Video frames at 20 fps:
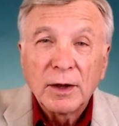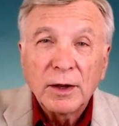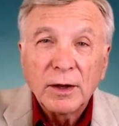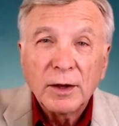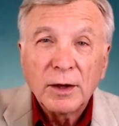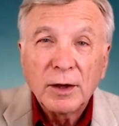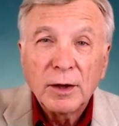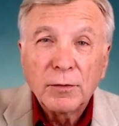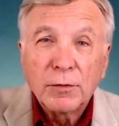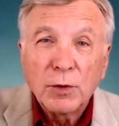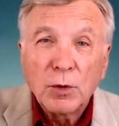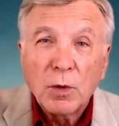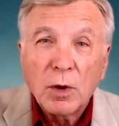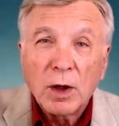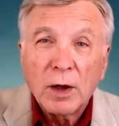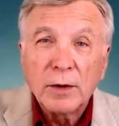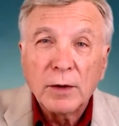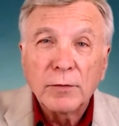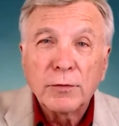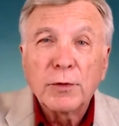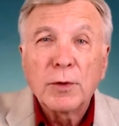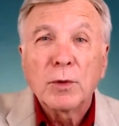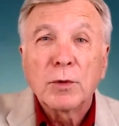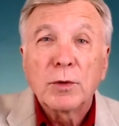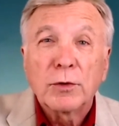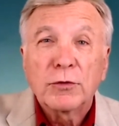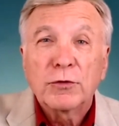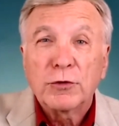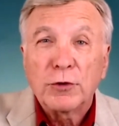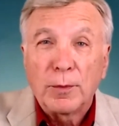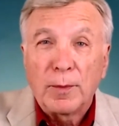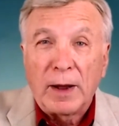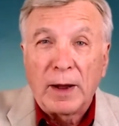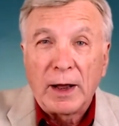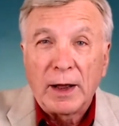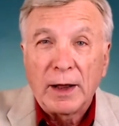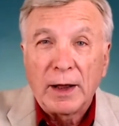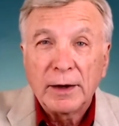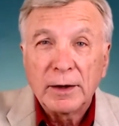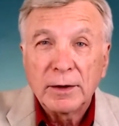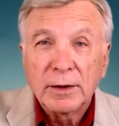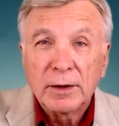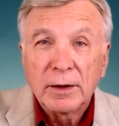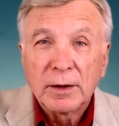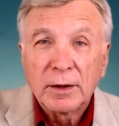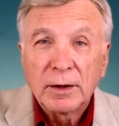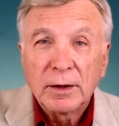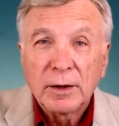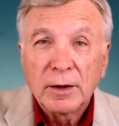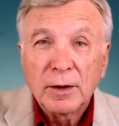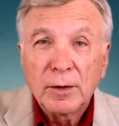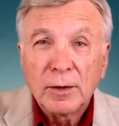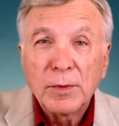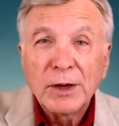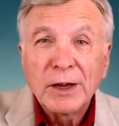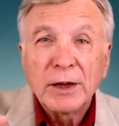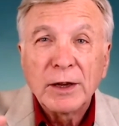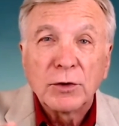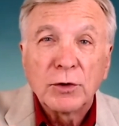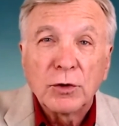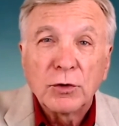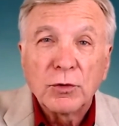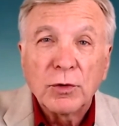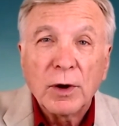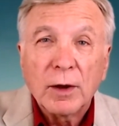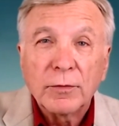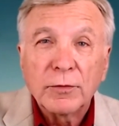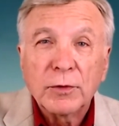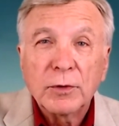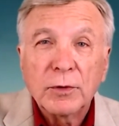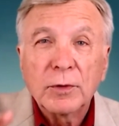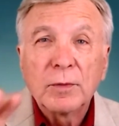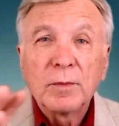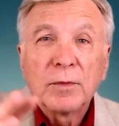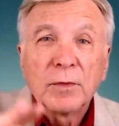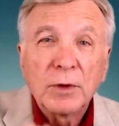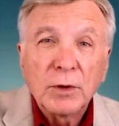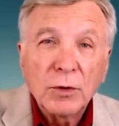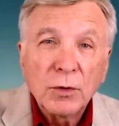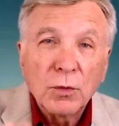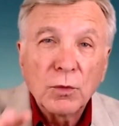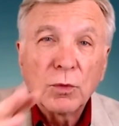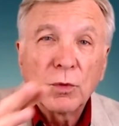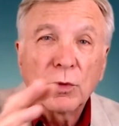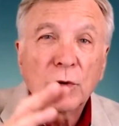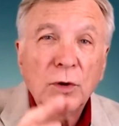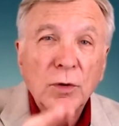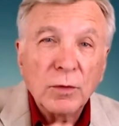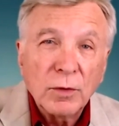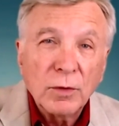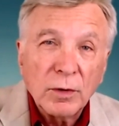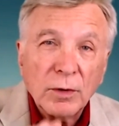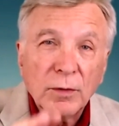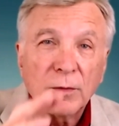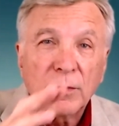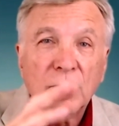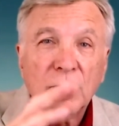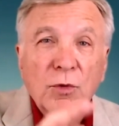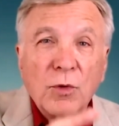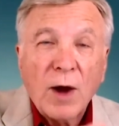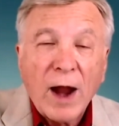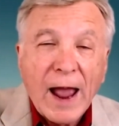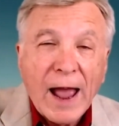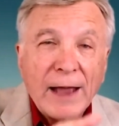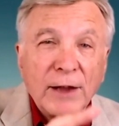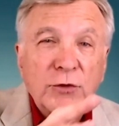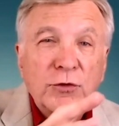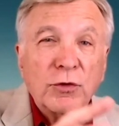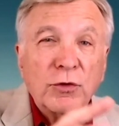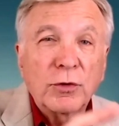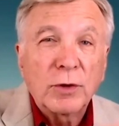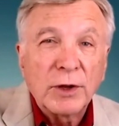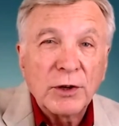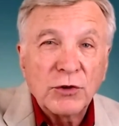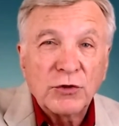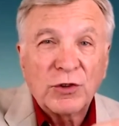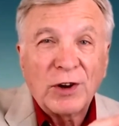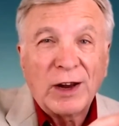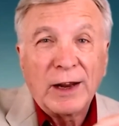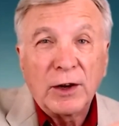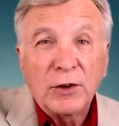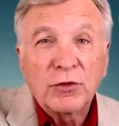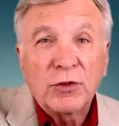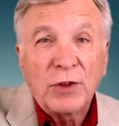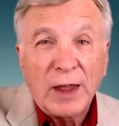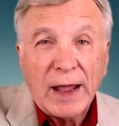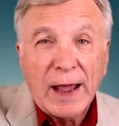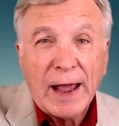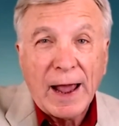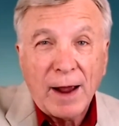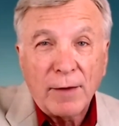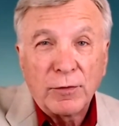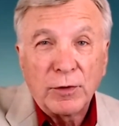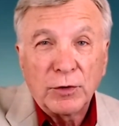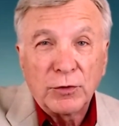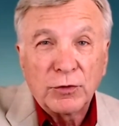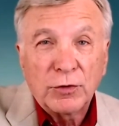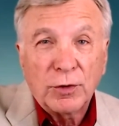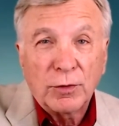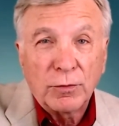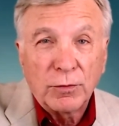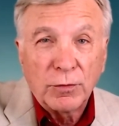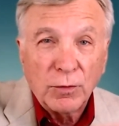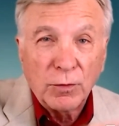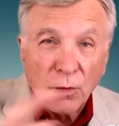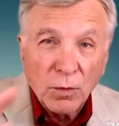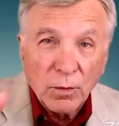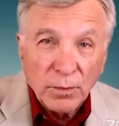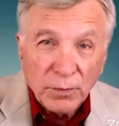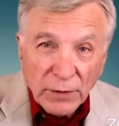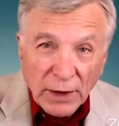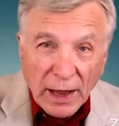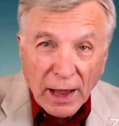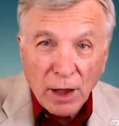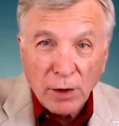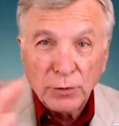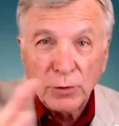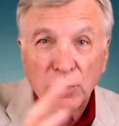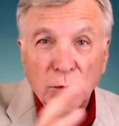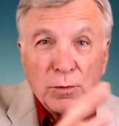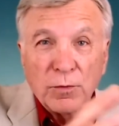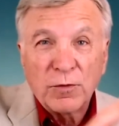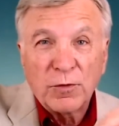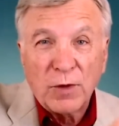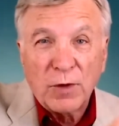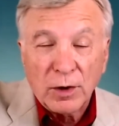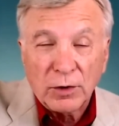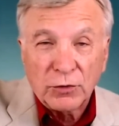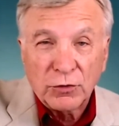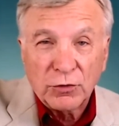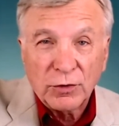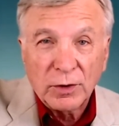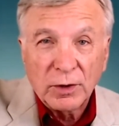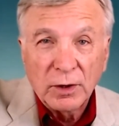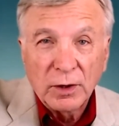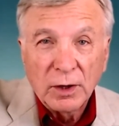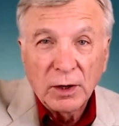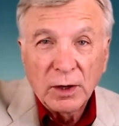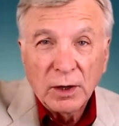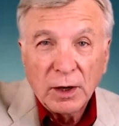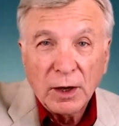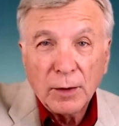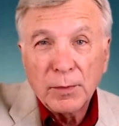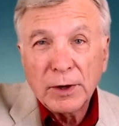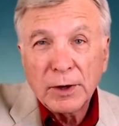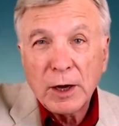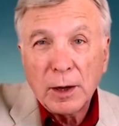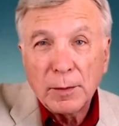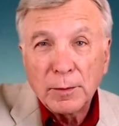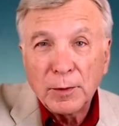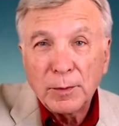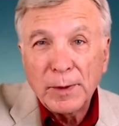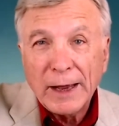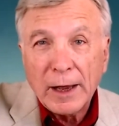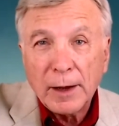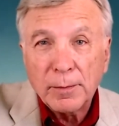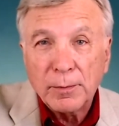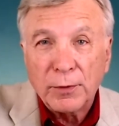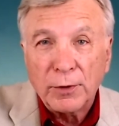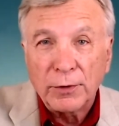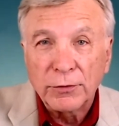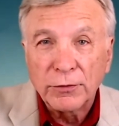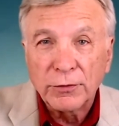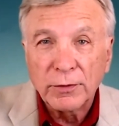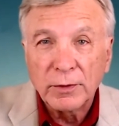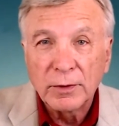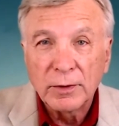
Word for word: if you unfocus your mind and begin to drift, you will gradually change the average of how you function, and become a bad person.